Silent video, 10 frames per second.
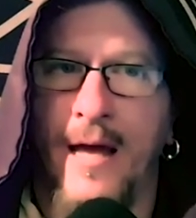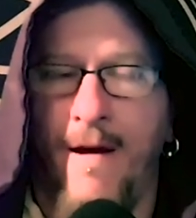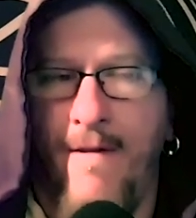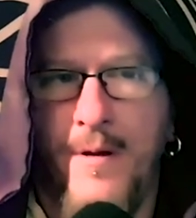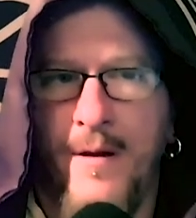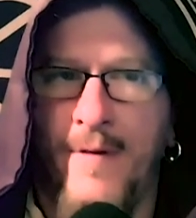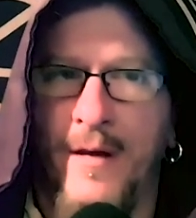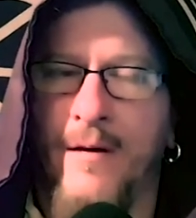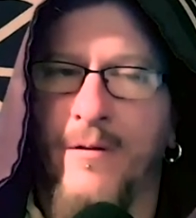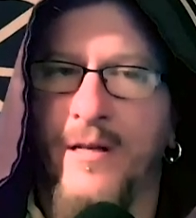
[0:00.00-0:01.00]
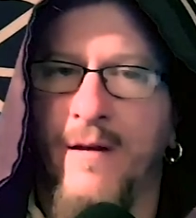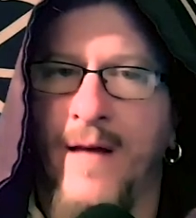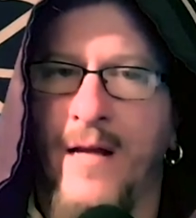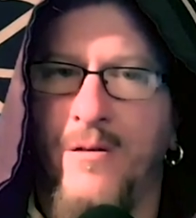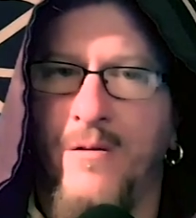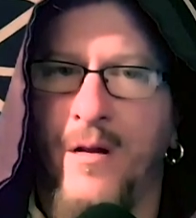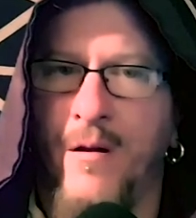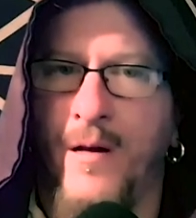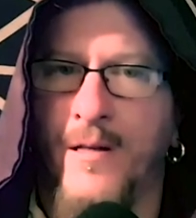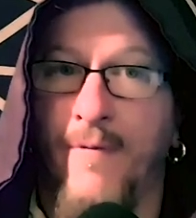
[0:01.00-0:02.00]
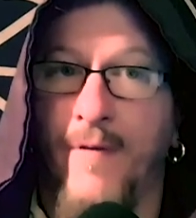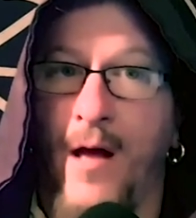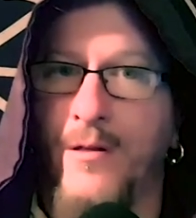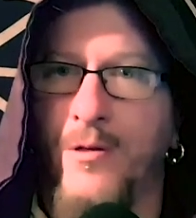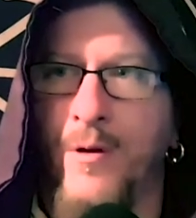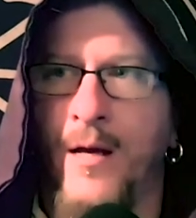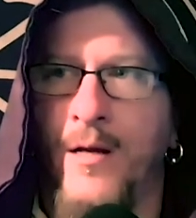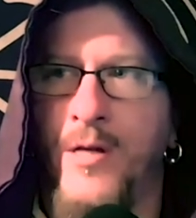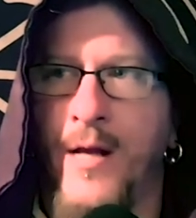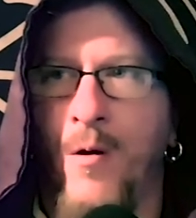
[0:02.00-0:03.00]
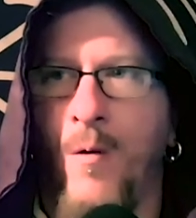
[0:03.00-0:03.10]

And I've been even guilty of that too, you know, because I've gotten to an age now,